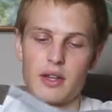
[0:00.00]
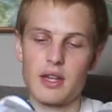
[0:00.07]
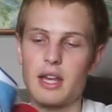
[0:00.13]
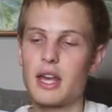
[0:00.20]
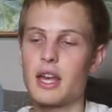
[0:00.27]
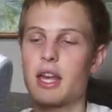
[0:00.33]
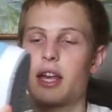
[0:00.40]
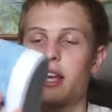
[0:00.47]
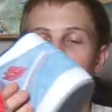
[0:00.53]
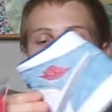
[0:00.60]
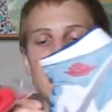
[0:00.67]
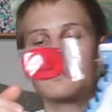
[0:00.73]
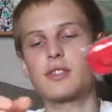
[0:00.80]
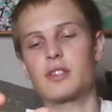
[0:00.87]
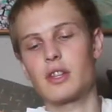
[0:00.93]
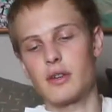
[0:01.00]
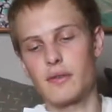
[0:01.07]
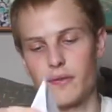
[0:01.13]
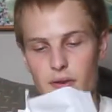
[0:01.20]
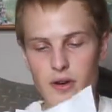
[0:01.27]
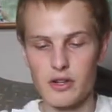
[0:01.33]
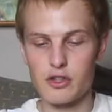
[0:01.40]
here is the
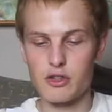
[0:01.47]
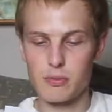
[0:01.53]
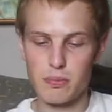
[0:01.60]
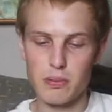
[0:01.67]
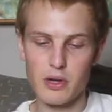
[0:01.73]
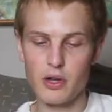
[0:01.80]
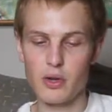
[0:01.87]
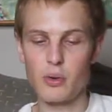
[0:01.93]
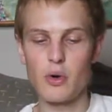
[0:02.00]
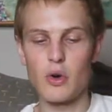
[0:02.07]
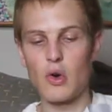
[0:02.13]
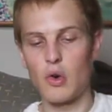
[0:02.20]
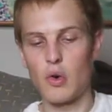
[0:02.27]
French blue